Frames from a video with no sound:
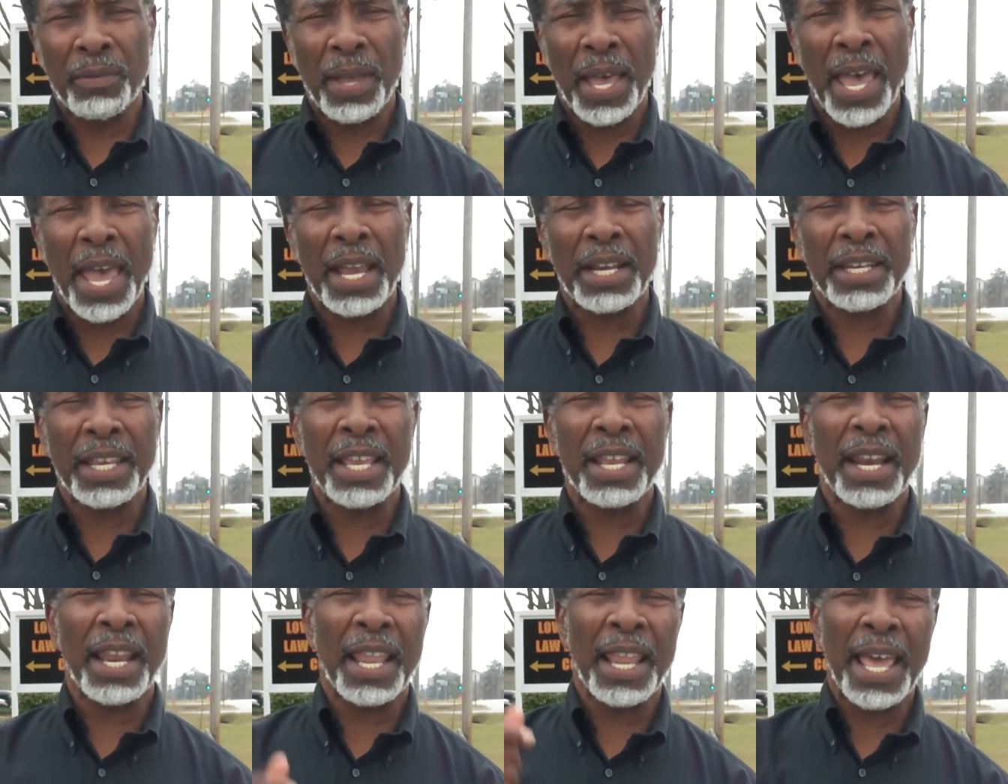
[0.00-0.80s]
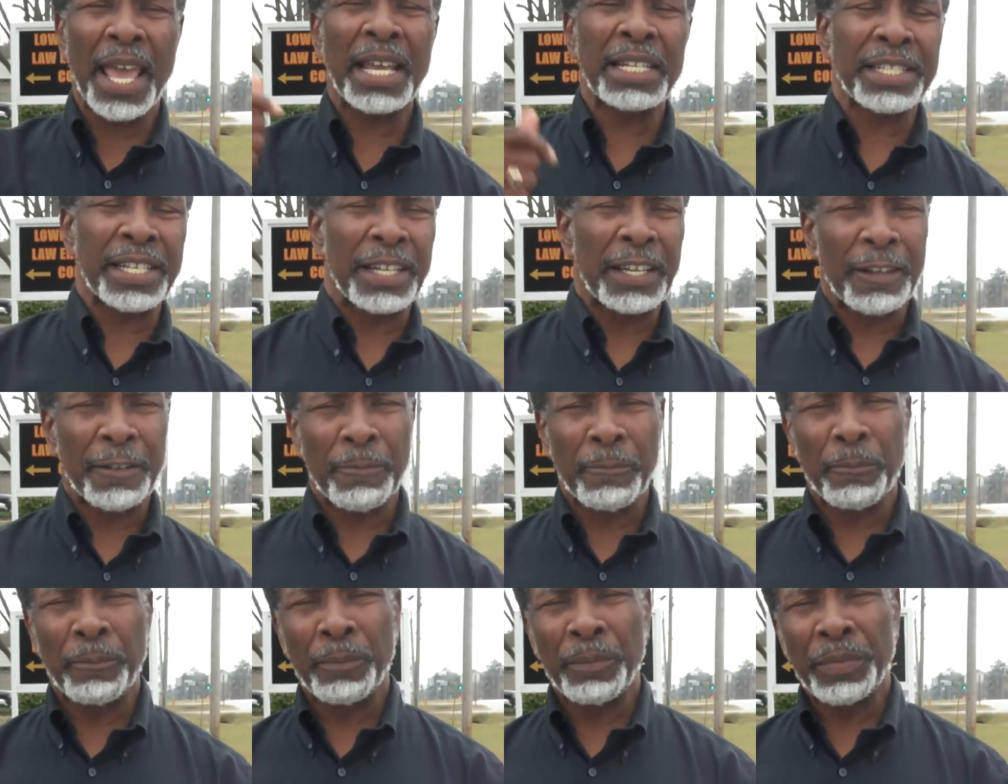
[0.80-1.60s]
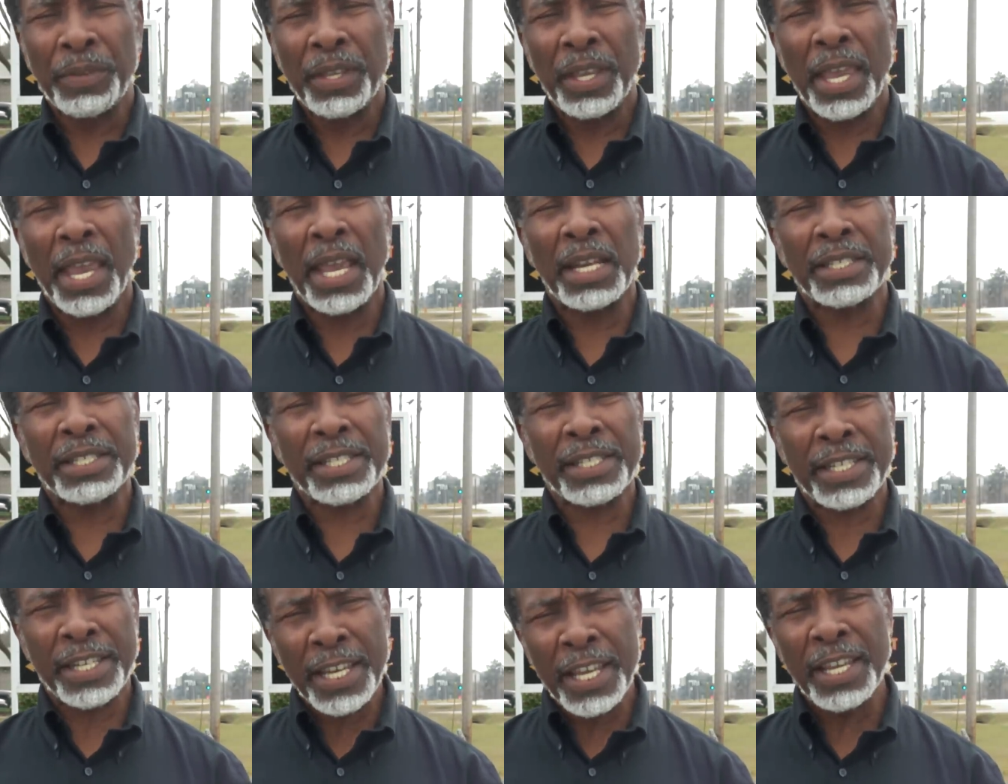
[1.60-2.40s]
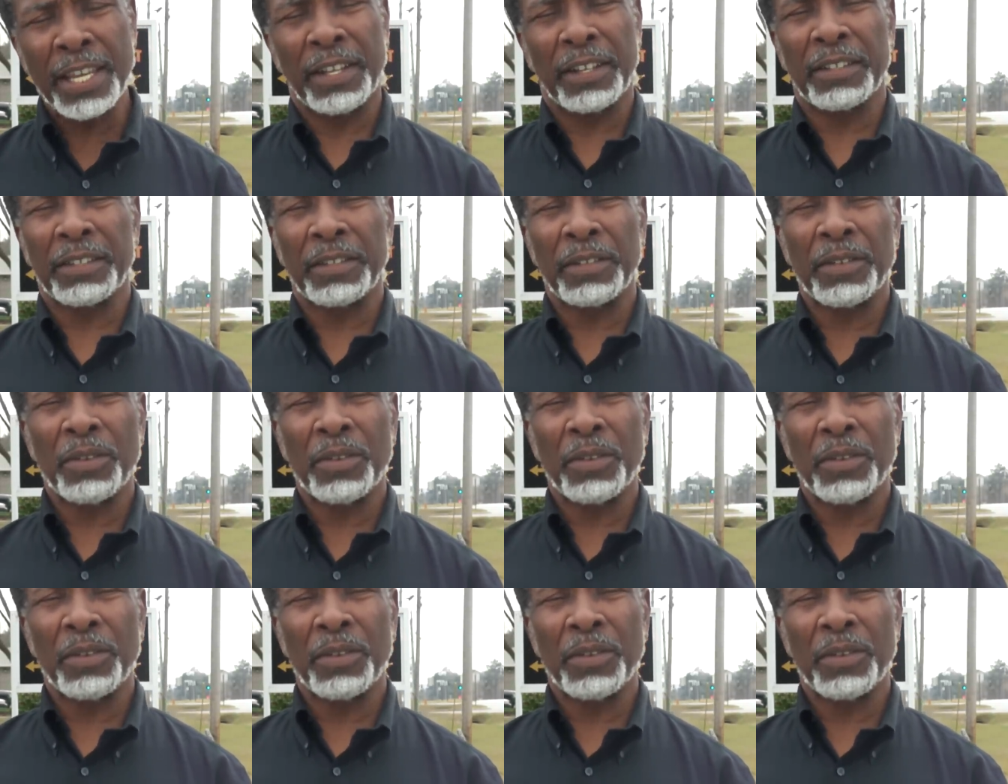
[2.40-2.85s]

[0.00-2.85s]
Act in Atlanta. And still,